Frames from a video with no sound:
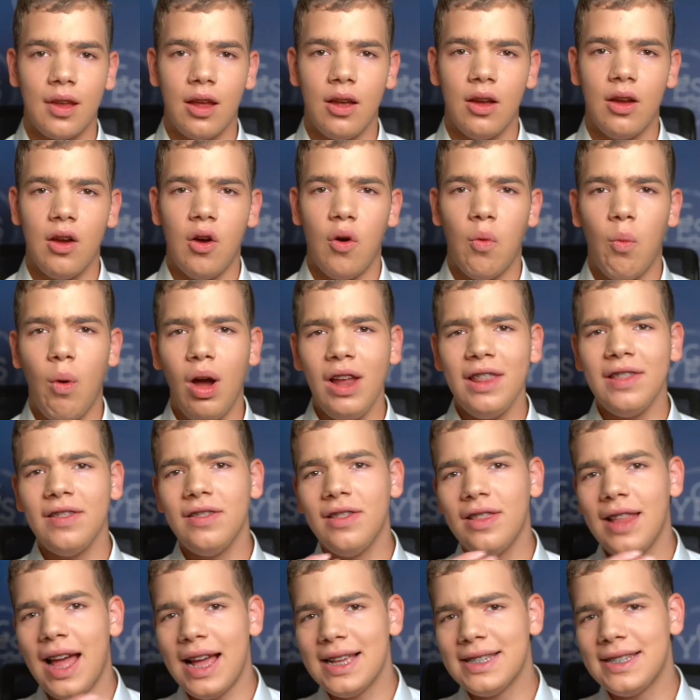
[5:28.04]
What
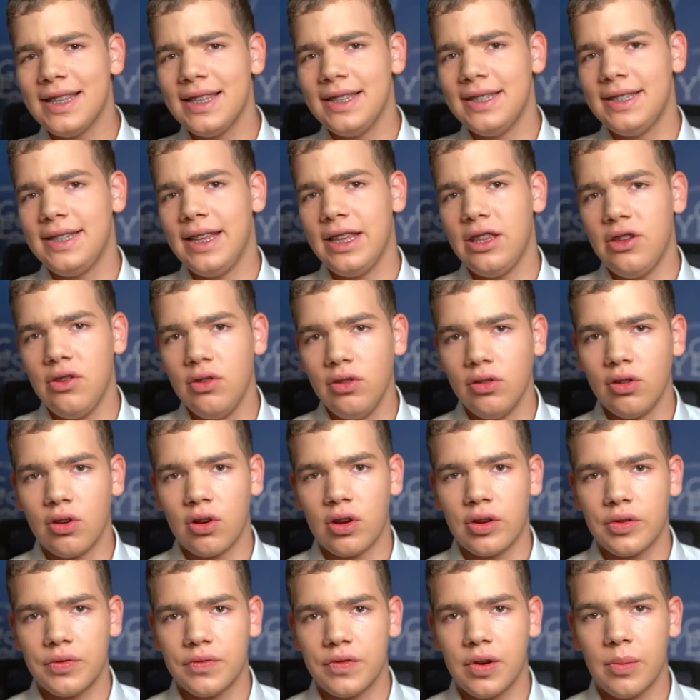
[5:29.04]
lessons did you
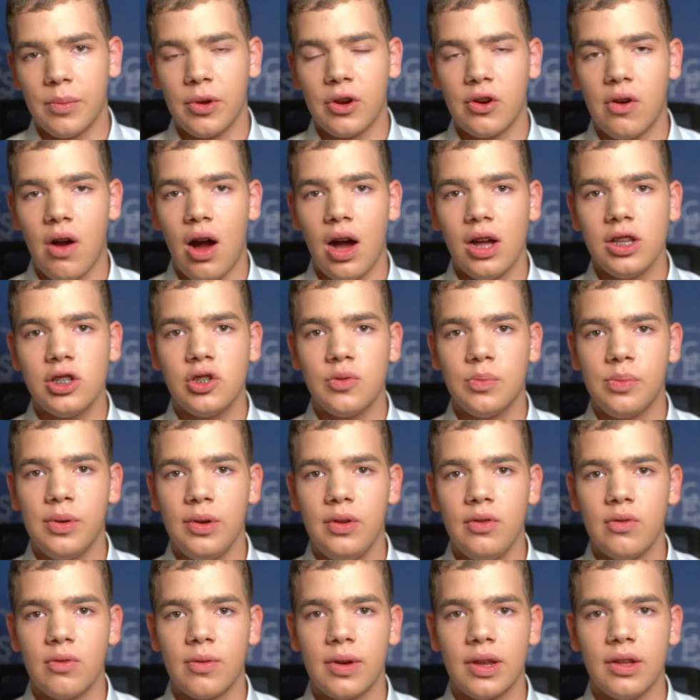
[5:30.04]
learn from your
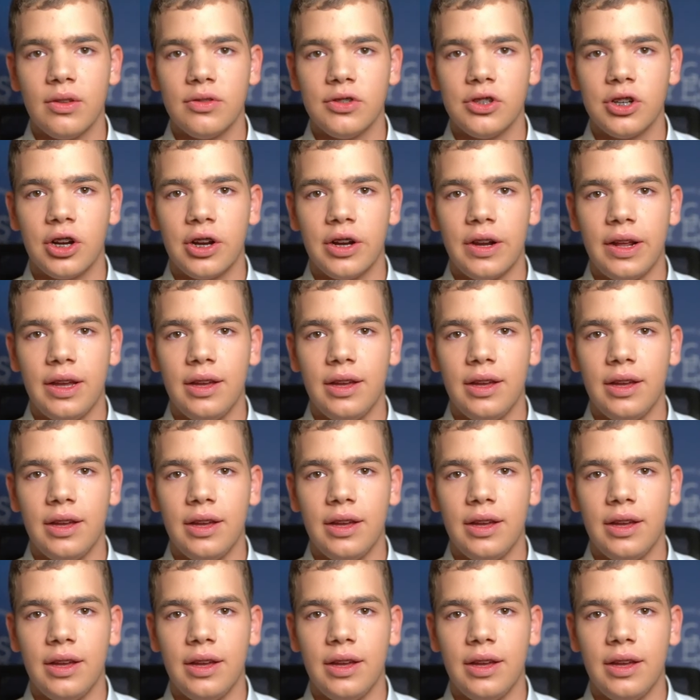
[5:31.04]
entrepreneurial journey?